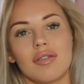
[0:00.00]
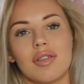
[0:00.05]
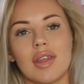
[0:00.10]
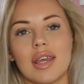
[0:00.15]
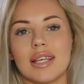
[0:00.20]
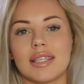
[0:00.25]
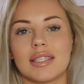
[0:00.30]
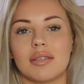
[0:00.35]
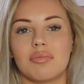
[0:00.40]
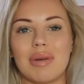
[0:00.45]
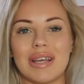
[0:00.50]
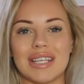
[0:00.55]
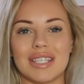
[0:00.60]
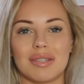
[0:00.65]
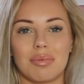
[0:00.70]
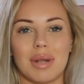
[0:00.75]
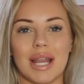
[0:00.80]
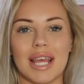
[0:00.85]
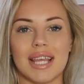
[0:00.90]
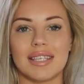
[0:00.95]
Thing is the
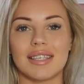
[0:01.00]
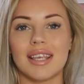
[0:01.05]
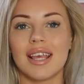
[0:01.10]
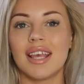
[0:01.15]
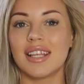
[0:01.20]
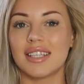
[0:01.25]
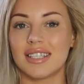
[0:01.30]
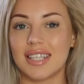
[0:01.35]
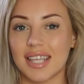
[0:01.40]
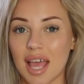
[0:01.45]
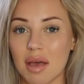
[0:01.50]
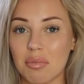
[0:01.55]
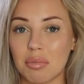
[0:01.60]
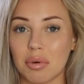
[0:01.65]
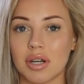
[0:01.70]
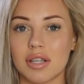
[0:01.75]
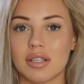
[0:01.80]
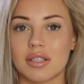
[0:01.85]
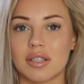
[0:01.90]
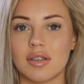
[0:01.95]
best place to get
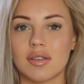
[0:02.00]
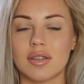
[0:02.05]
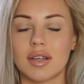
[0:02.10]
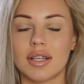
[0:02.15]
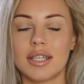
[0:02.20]
bodysuits.